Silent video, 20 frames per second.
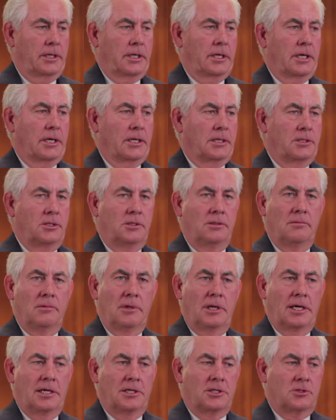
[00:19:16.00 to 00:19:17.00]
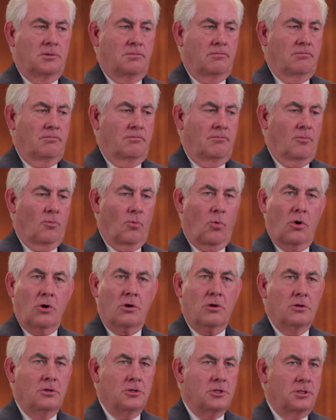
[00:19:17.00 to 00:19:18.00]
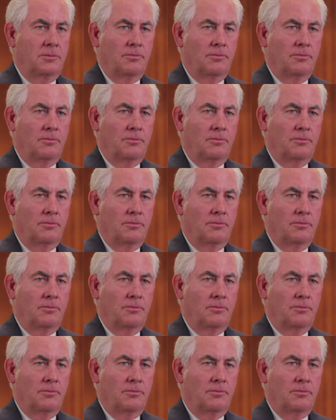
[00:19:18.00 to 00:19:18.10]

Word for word: uh, as workers,